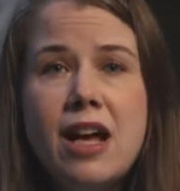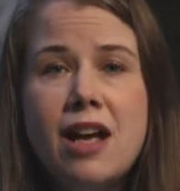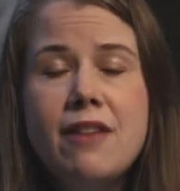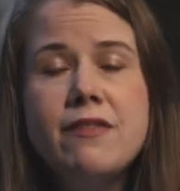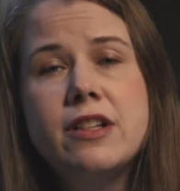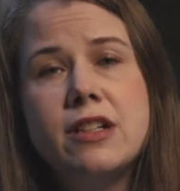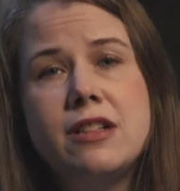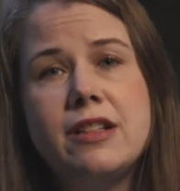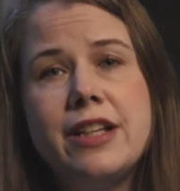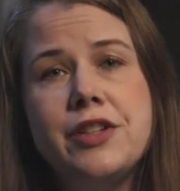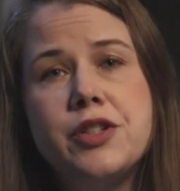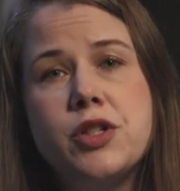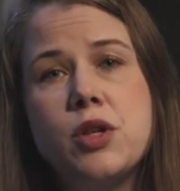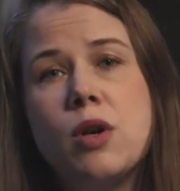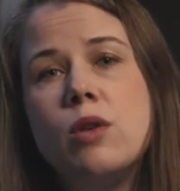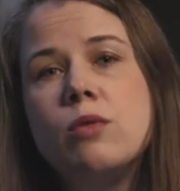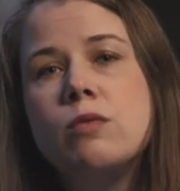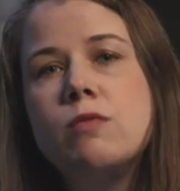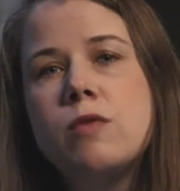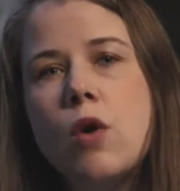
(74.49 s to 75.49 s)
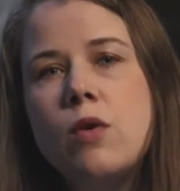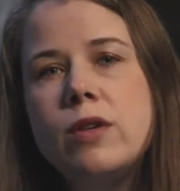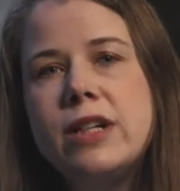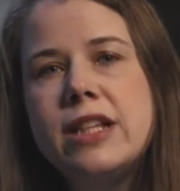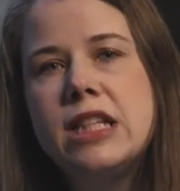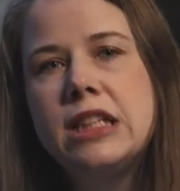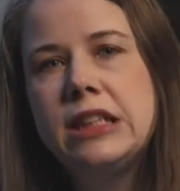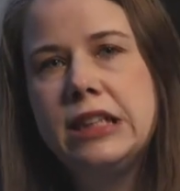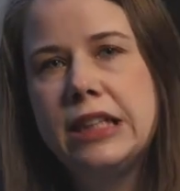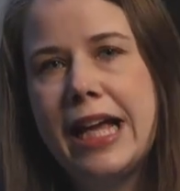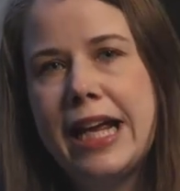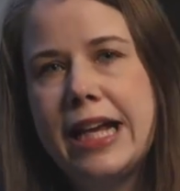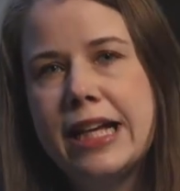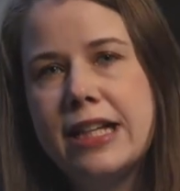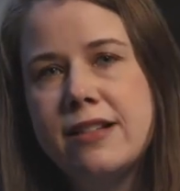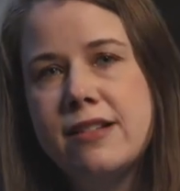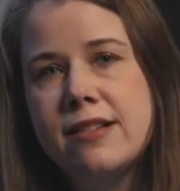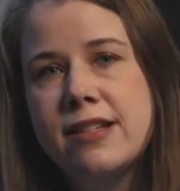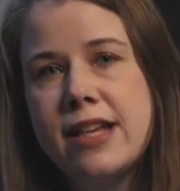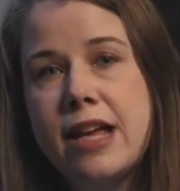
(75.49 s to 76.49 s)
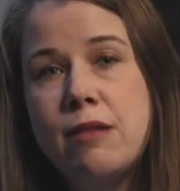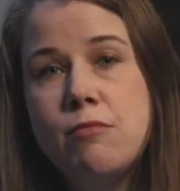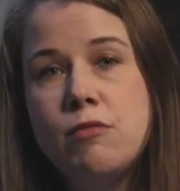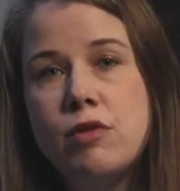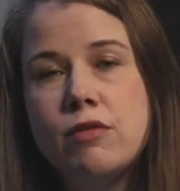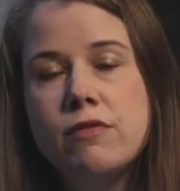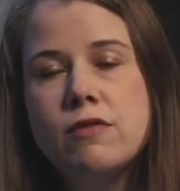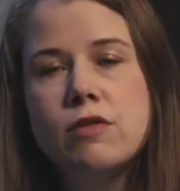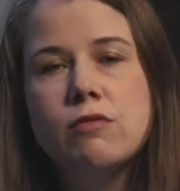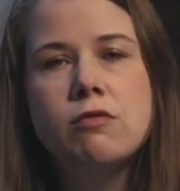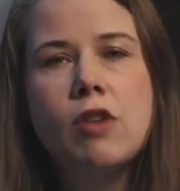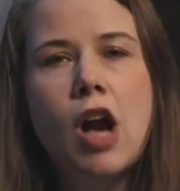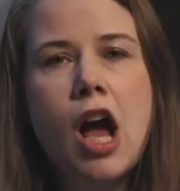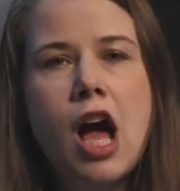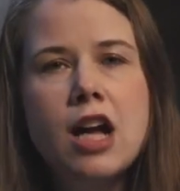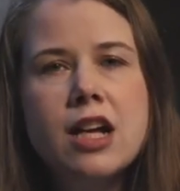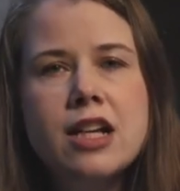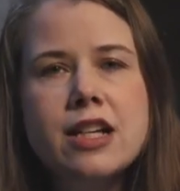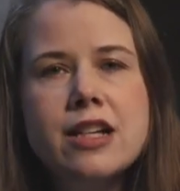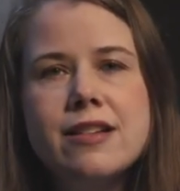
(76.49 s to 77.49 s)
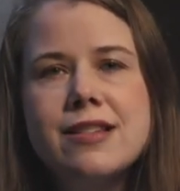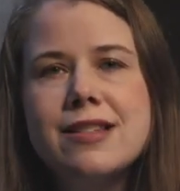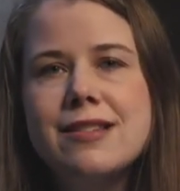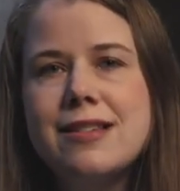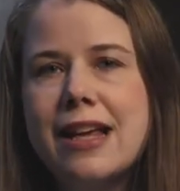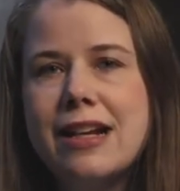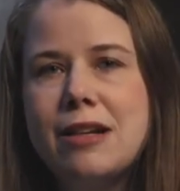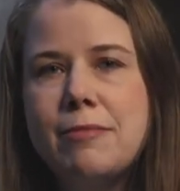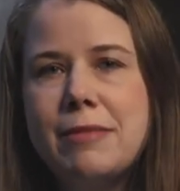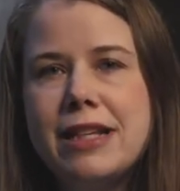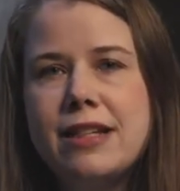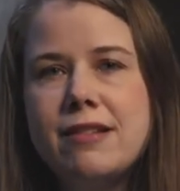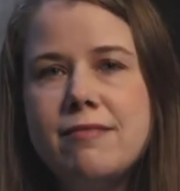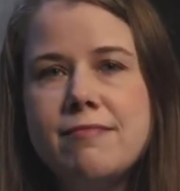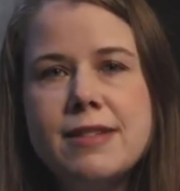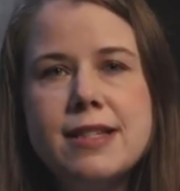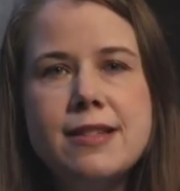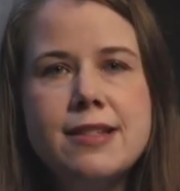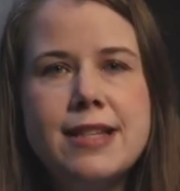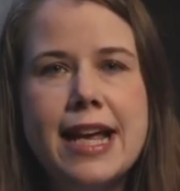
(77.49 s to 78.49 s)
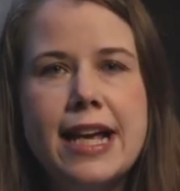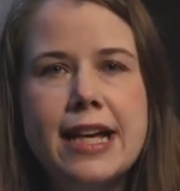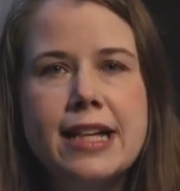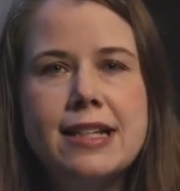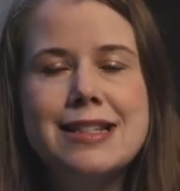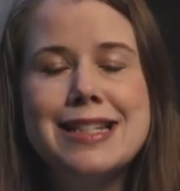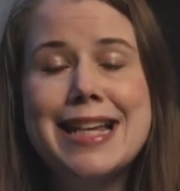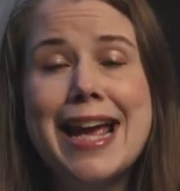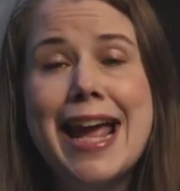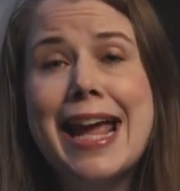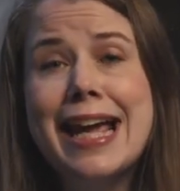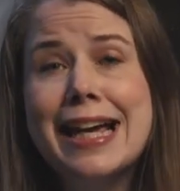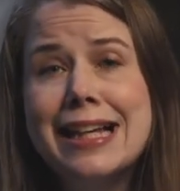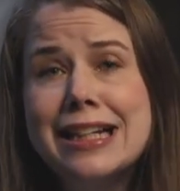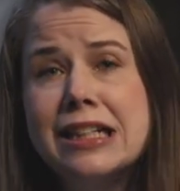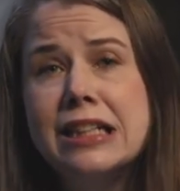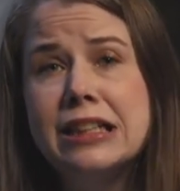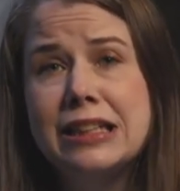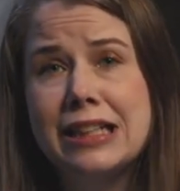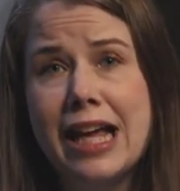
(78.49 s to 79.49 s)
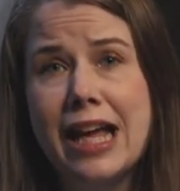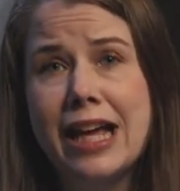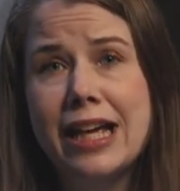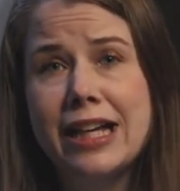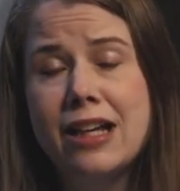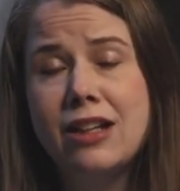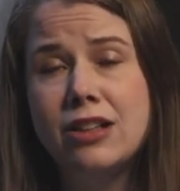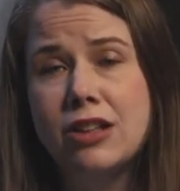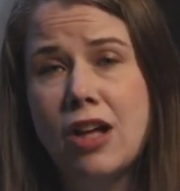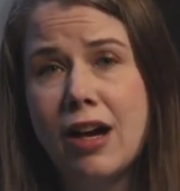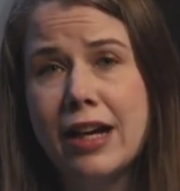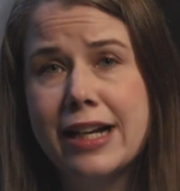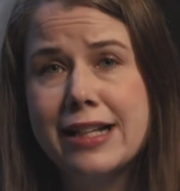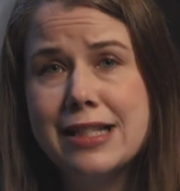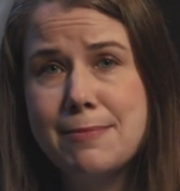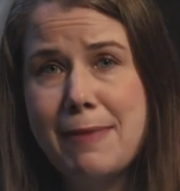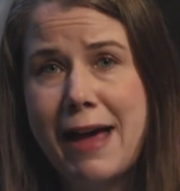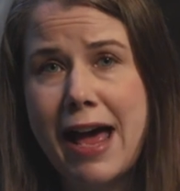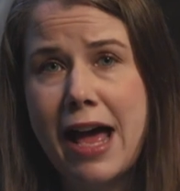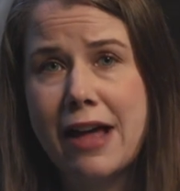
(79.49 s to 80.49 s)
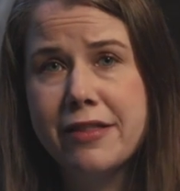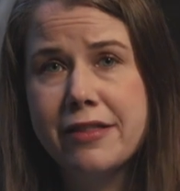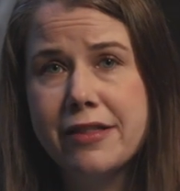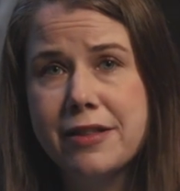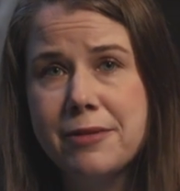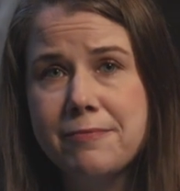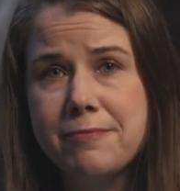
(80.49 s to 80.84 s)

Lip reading: of the glacier eroded the land and moved rock, sediment, sand, and clay along its path.